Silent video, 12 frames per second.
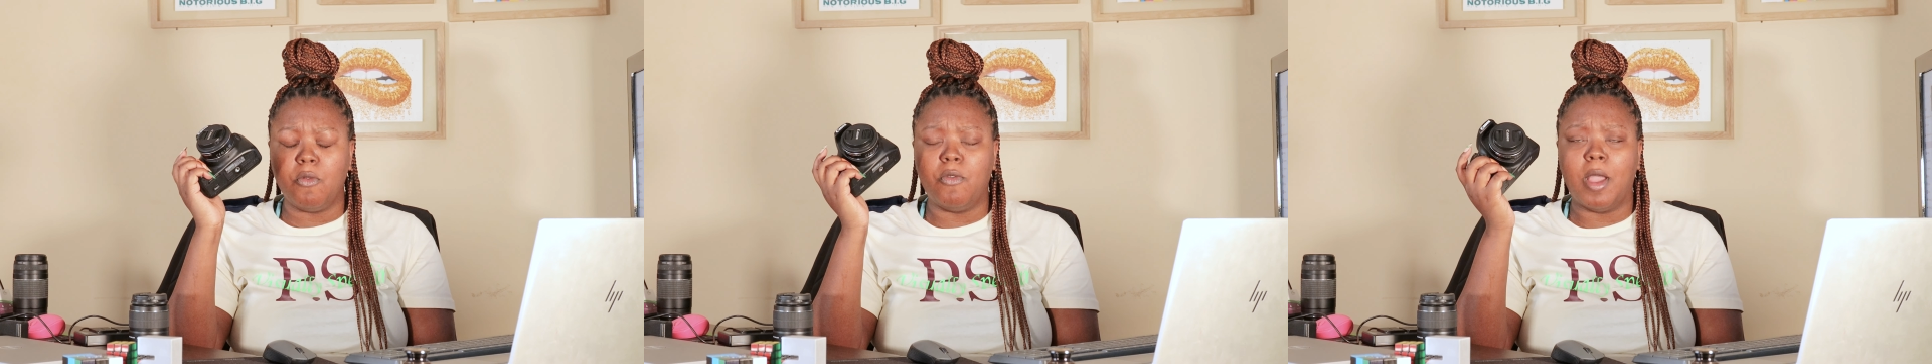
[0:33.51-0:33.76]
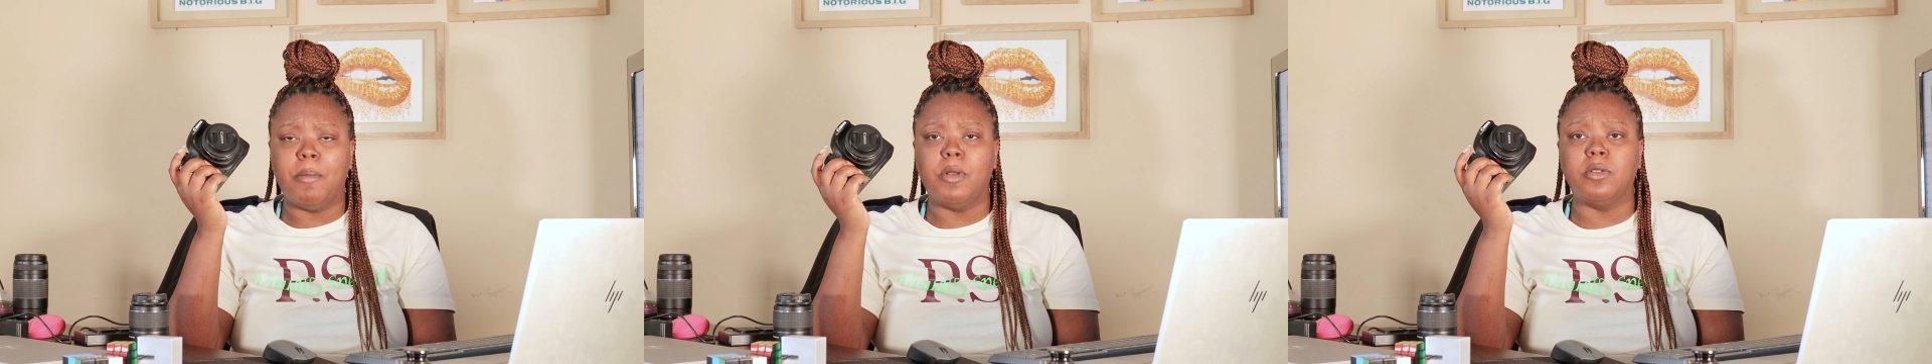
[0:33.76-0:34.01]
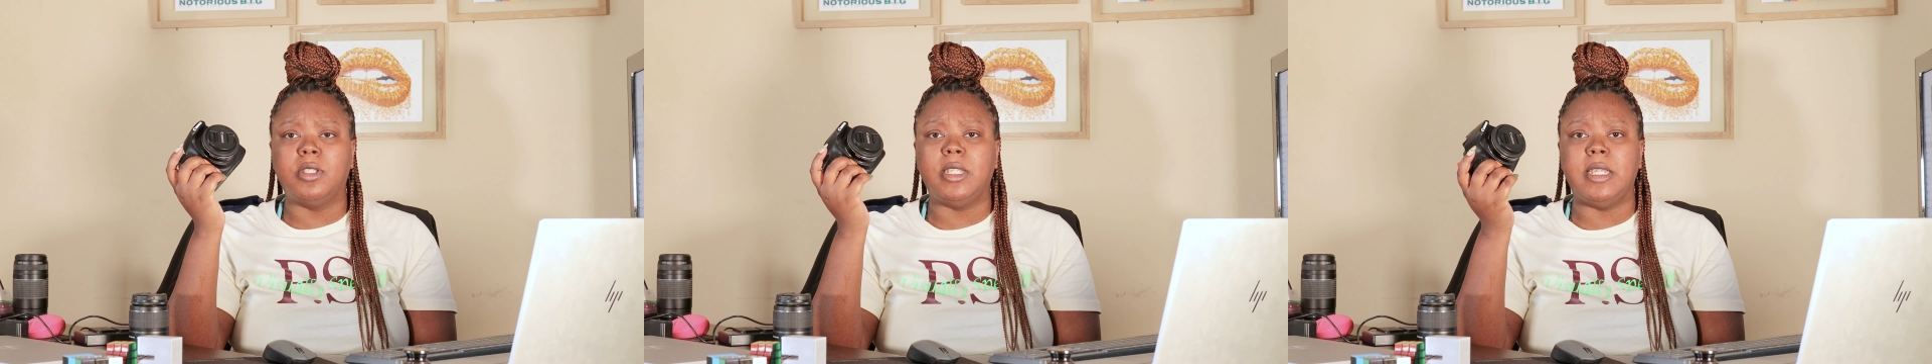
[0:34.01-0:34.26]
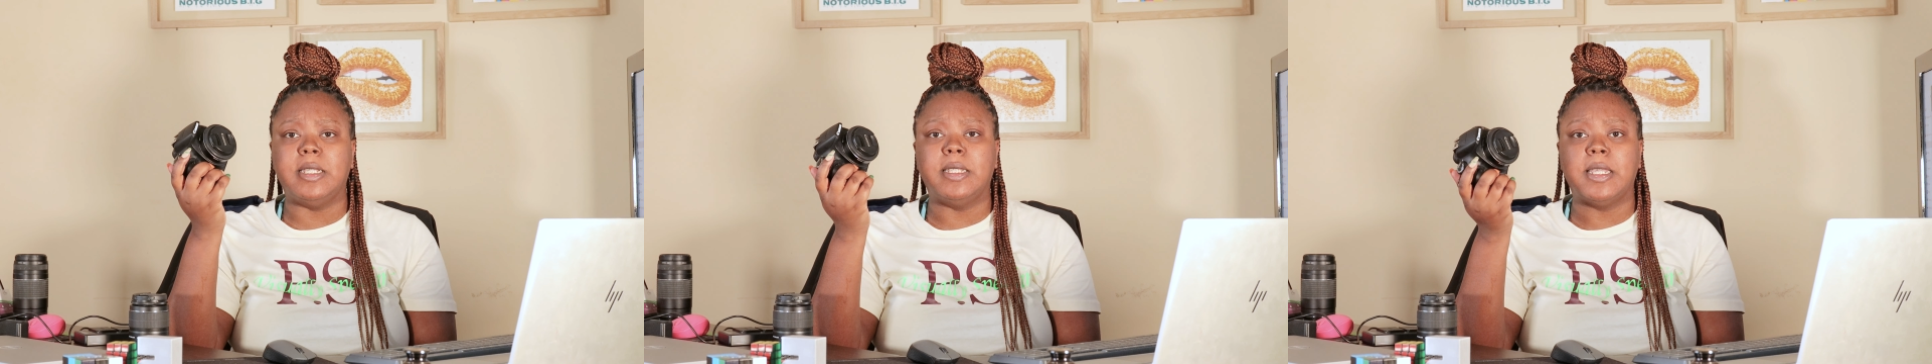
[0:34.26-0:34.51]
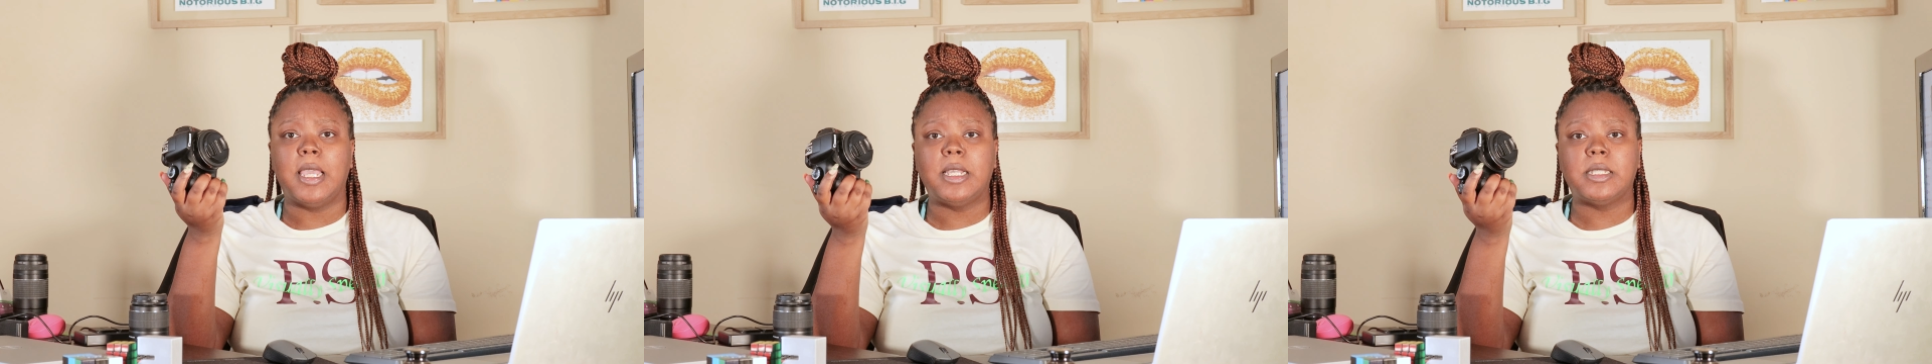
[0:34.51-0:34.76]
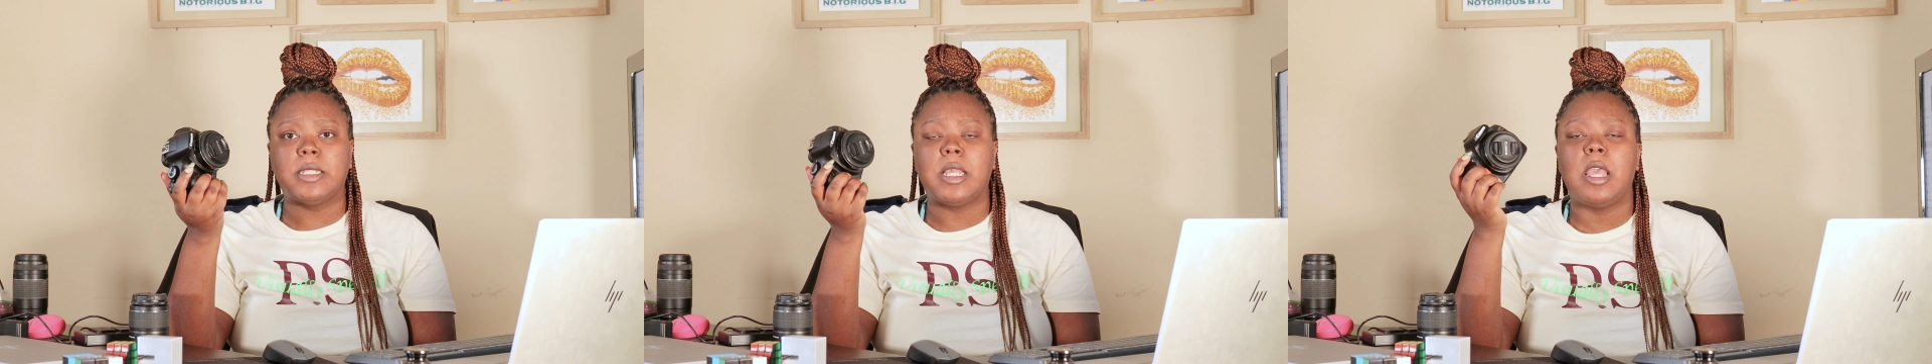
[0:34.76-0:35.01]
Rebel T6